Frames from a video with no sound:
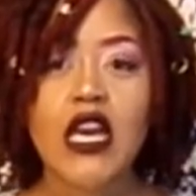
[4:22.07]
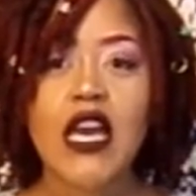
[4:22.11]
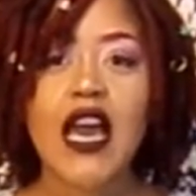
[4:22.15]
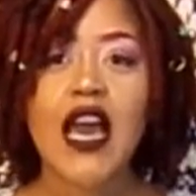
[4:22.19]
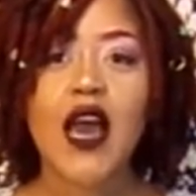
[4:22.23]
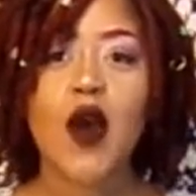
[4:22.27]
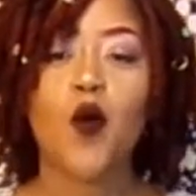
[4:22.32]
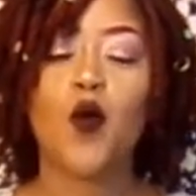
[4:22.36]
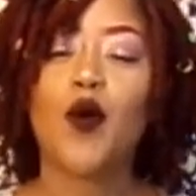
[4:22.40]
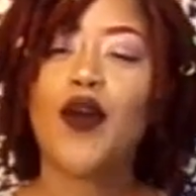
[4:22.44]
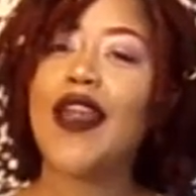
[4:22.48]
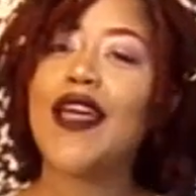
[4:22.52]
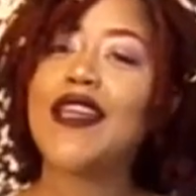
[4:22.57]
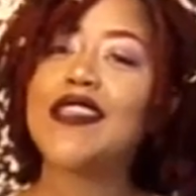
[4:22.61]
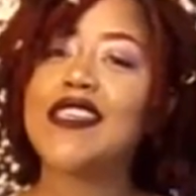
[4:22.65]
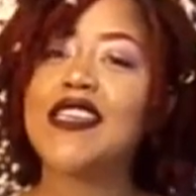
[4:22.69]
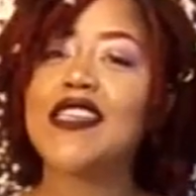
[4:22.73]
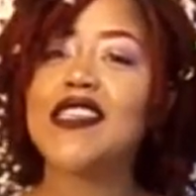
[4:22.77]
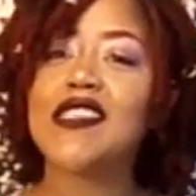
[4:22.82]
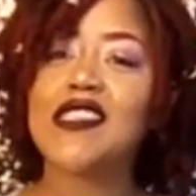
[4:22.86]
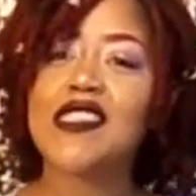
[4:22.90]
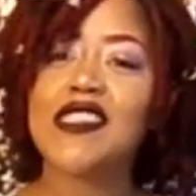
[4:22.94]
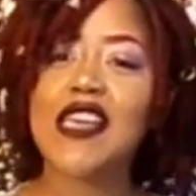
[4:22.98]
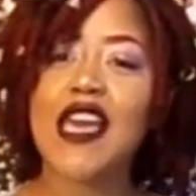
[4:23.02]
What I
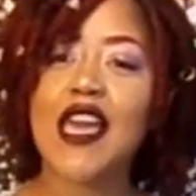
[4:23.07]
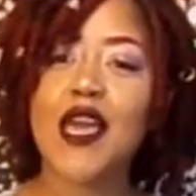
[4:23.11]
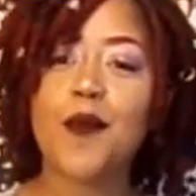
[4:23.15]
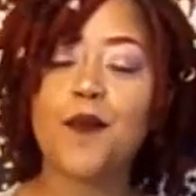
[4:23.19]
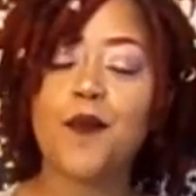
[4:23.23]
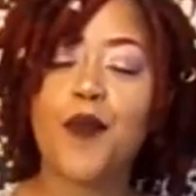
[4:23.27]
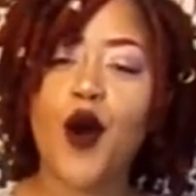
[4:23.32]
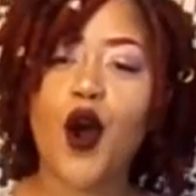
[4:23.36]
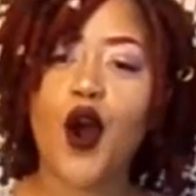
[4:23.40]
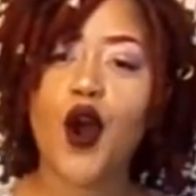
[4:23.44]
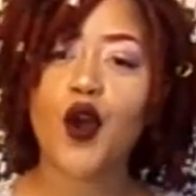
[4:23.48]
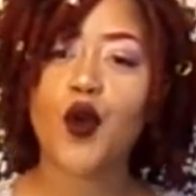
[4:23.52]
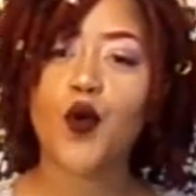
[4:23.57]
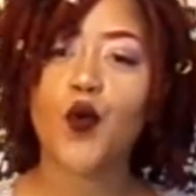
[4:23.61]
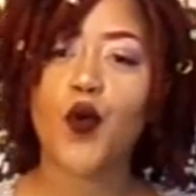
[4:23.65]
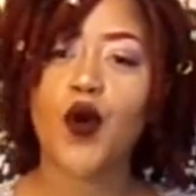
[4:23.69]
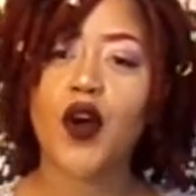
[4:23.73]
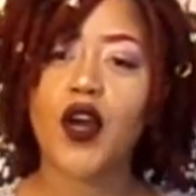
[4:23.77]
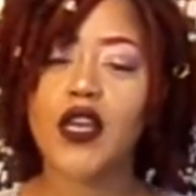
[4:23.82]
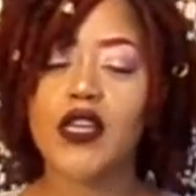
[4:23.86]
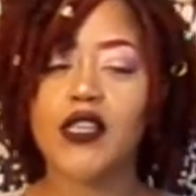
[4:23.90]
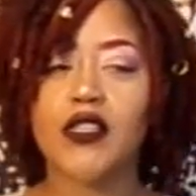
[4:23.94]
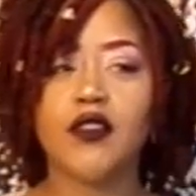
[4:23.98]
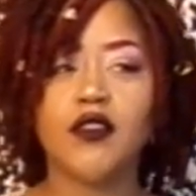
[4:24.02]
didn't say in part
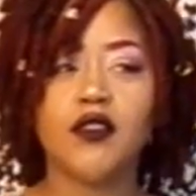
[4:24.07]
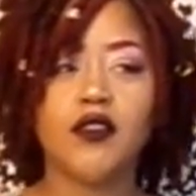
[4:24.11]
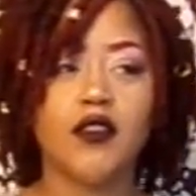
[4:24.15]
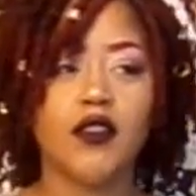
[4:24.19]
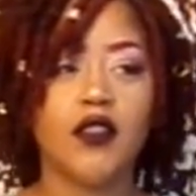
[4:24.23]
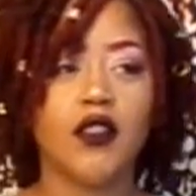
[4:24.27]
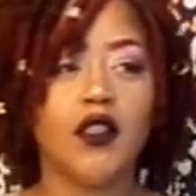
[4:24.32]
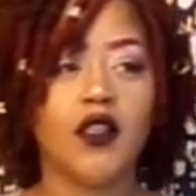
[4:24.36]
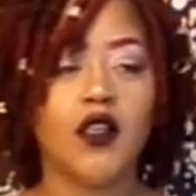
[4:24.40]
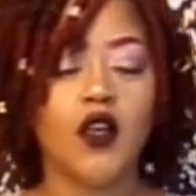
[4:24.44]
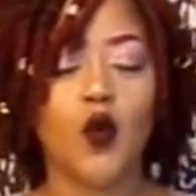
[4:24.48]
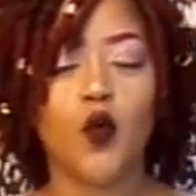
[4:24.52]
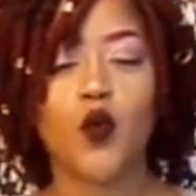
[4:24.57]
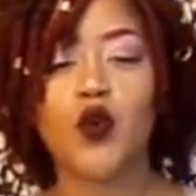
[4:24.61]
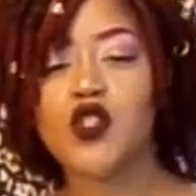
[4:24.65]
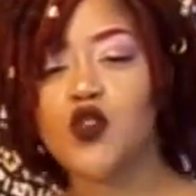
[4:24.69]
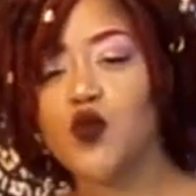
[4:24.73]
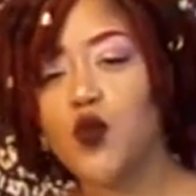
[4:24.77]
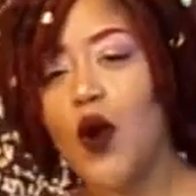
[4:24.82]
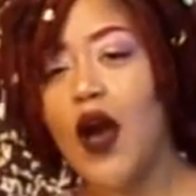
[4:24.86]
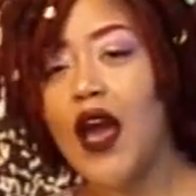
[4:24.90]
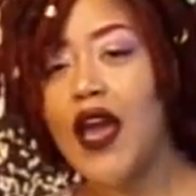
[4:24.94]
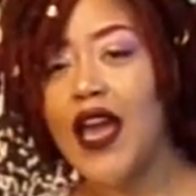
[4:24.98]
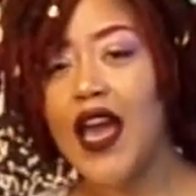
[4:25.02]
1 was
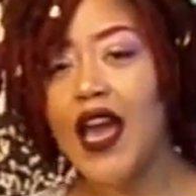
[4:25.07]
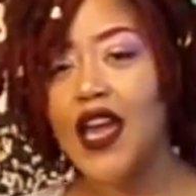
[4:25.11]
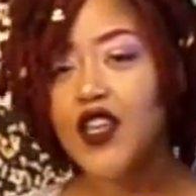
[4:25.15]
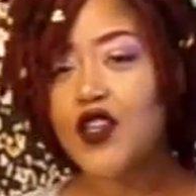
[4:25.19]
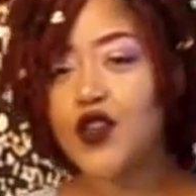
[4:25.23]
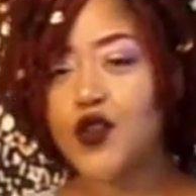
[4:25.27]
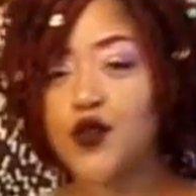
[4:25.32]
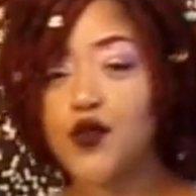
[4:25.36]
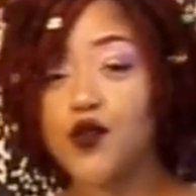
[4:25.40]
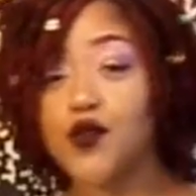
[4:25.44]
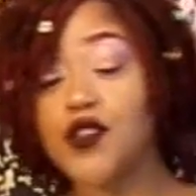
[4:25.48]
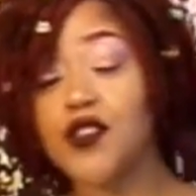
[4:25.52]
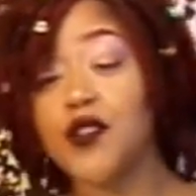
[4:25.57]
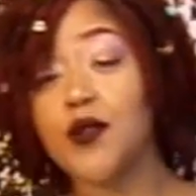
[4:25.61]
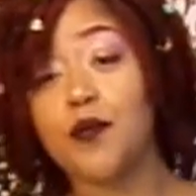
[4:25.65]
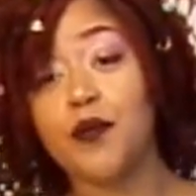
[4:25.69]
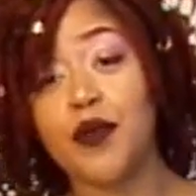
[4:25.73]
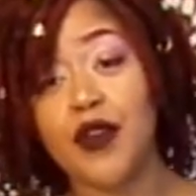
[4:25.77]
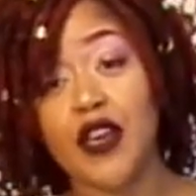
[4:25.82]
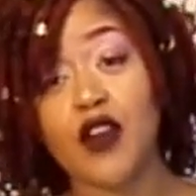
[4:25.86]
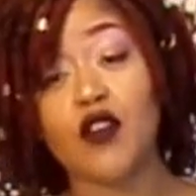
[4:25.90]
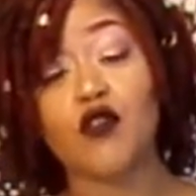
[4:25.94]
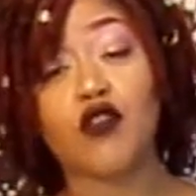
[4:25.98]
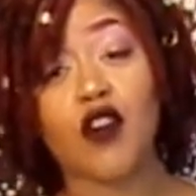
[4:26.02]
why I use the
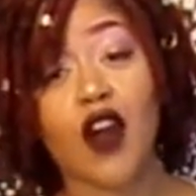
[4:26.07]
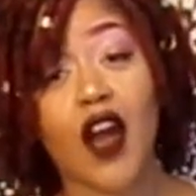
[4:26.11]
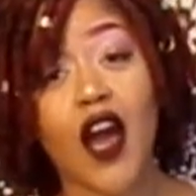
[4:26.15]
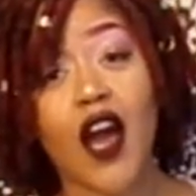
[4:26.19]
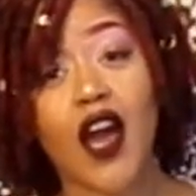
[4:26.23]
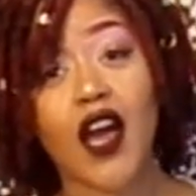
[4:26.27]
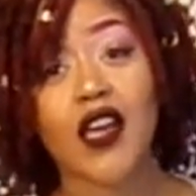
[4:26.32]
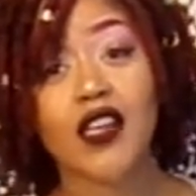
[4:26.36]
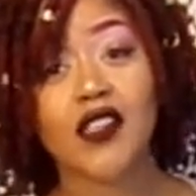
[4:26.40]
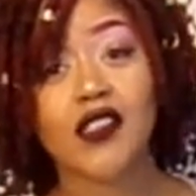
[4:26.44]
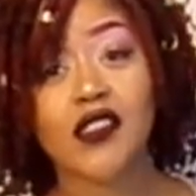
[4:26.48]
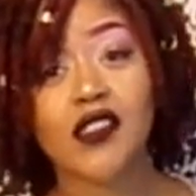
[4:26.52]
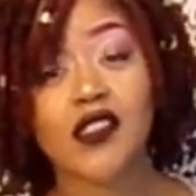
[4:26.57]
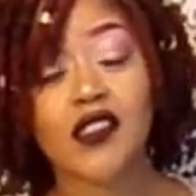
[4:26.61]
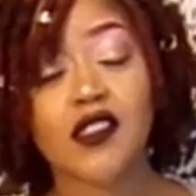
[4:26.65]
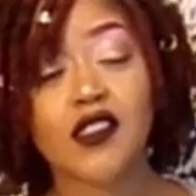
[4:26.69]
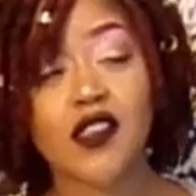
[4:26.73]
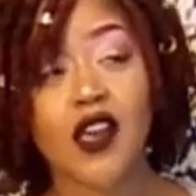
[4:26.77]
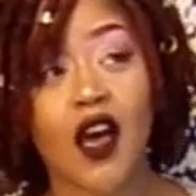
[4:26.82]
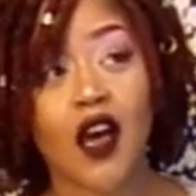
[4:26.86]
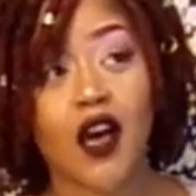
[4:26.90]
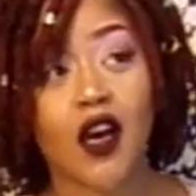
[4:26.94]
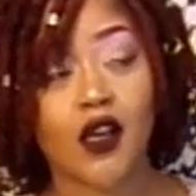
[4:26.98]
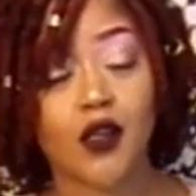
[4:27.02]
big rods
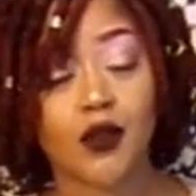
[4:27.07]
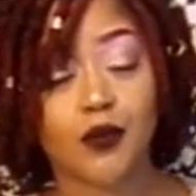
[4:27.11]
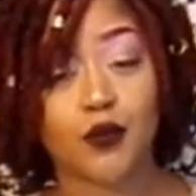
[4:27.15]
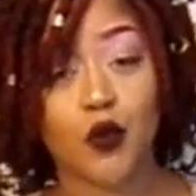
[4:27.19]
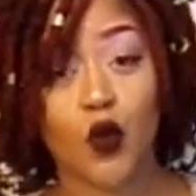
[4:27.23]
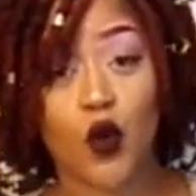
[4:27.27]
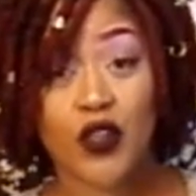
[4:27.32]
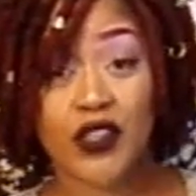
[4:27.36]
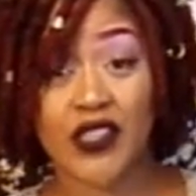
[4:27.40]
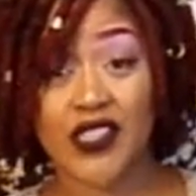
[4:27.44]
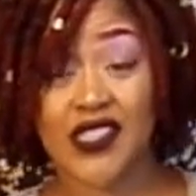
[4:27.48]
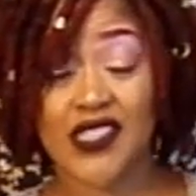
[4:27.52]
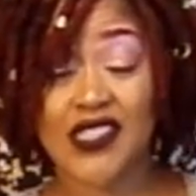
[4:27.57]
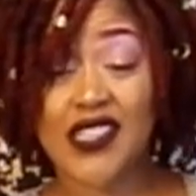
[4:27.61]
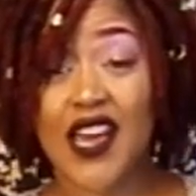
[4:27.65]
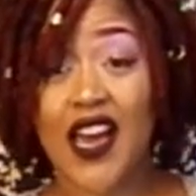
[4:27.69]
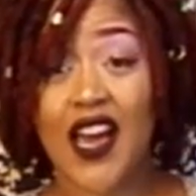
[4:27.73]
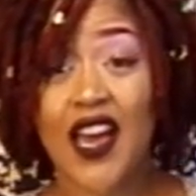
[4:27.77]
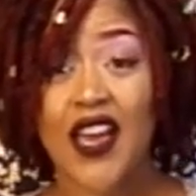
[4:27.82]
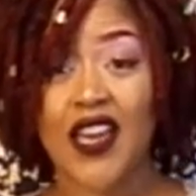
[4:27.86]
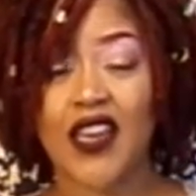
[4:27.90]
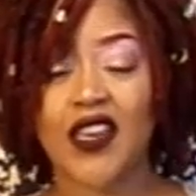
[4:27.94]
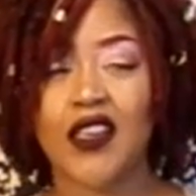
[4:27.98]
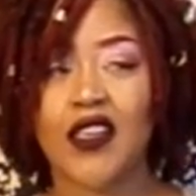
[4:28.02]
on the
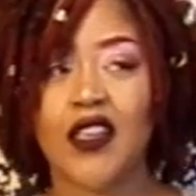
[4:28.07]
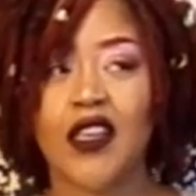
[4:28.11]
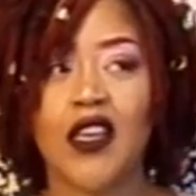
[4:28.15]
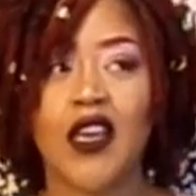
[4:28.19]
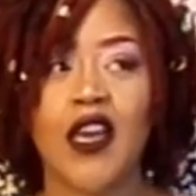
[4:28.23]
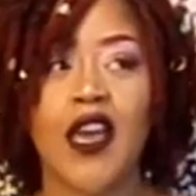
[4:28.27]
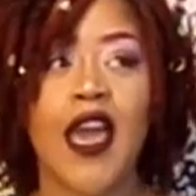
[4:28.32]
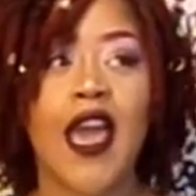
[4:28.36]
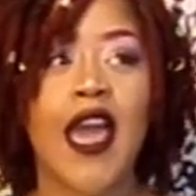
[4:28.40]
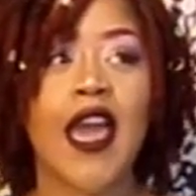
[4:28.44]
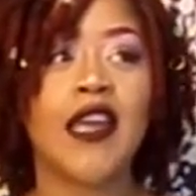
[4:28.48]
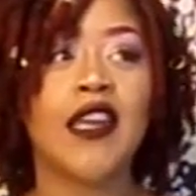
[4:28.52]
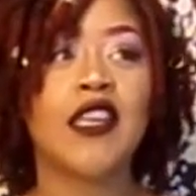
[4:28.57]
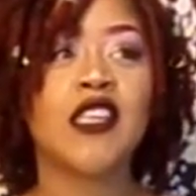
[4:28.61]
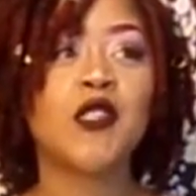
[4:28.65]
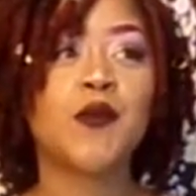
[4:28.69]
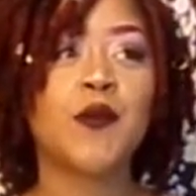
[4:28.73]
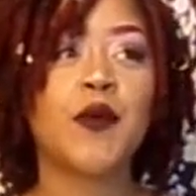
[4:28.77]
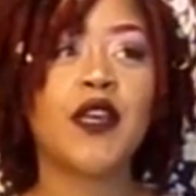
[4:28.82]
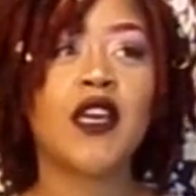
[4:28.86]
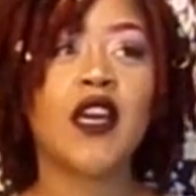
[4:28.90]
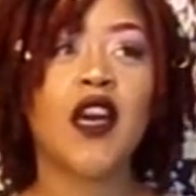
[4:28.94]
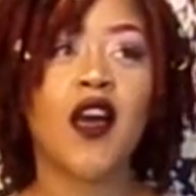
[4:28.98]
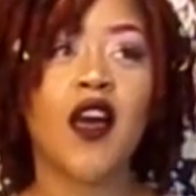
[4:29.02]
side. And it's
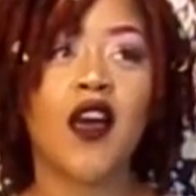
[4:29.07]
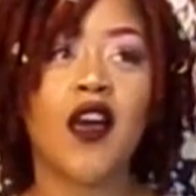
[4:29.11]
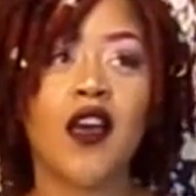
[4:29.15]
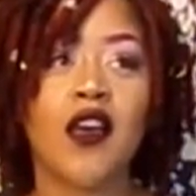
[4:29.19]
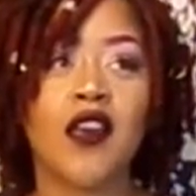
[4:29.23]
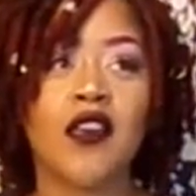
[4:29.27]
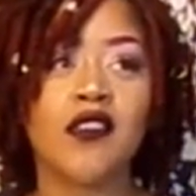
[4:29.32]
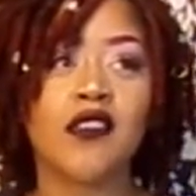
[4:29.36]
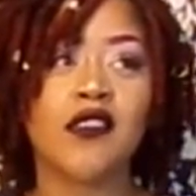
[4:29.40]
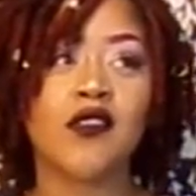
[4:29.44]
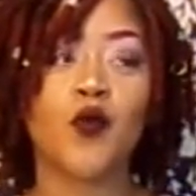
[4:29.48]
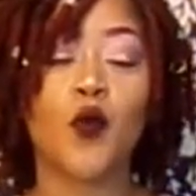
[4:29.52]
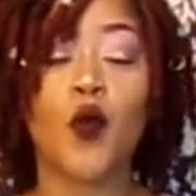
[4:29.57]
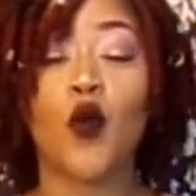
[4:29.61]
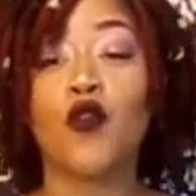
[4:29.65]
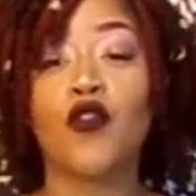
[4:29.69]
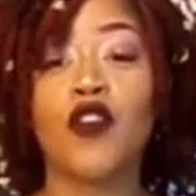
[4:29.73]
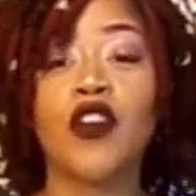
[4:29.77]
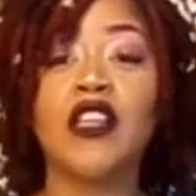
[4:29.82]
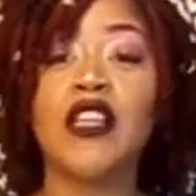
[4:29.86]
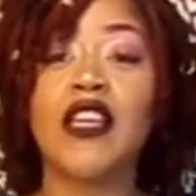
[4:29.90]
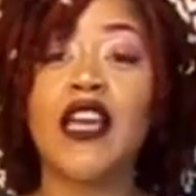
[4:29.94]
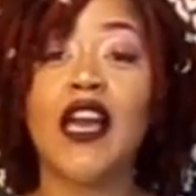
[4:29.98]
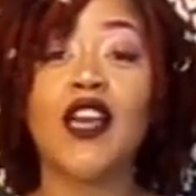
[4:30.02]
because, well,
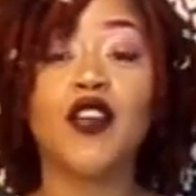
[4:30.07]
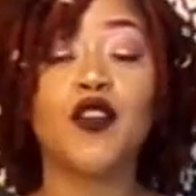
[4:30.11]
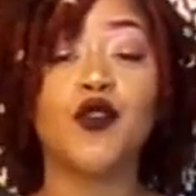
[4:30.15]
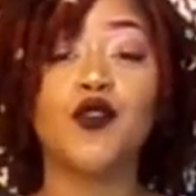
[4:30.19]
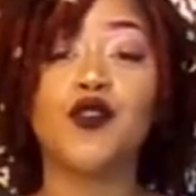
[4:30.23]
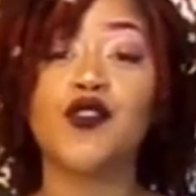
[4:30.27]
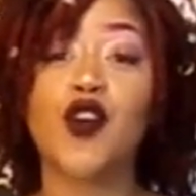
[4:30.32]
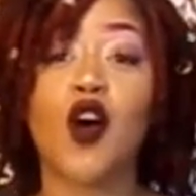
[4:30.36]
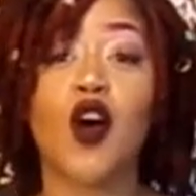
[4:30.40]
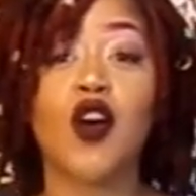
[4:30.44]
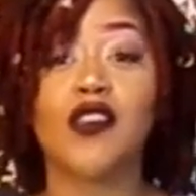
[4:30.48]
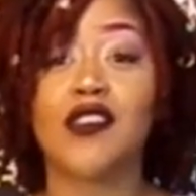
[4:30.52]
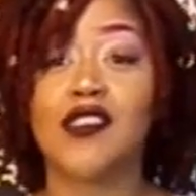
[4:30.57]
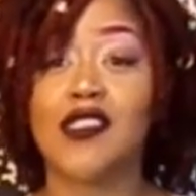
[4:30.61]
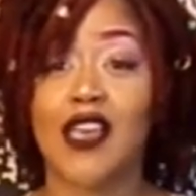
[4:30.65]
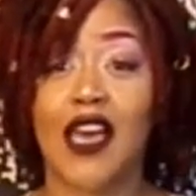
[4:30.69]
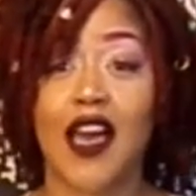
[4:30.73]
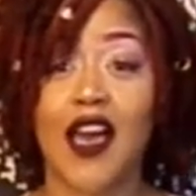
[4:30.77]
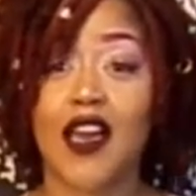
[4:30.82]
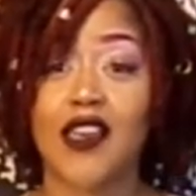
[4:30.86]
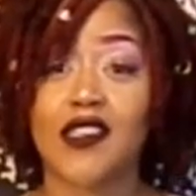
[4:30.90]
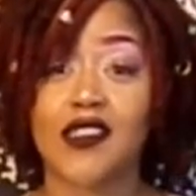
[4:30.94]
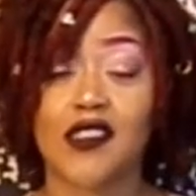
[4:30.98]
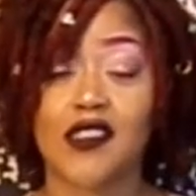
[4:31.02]
really I use all sizes,